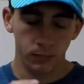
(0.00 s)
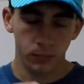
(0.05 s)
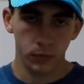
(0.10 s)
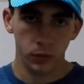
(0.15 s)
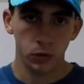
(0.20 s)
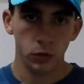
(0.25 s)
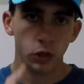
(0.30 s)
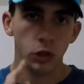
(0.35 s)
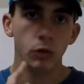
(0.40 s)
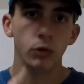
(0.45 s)

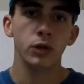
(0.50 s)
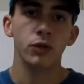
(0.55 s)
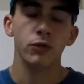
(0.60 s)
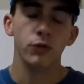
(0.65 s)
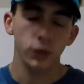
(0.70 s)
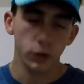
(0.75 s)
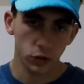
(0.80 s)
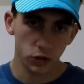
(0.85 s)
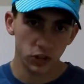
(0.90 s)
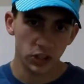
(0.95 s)
You would
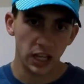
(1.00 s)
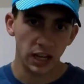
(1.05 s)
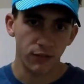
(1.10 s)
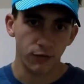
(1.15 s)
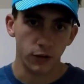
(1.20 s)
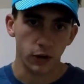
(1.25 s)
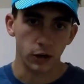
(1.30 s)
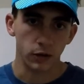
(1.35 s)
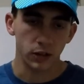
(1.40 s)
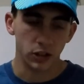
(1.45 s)
feel
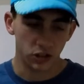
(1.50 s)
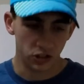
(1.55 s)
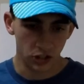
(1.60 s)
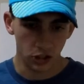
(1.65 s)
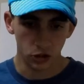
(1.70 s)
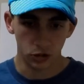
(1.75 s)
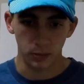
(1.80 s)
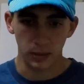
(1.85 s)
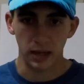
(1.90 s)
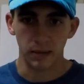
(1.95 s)
safer,
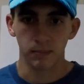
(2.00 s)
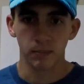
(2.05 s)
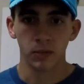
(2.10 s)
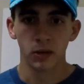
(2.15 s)
excuse me.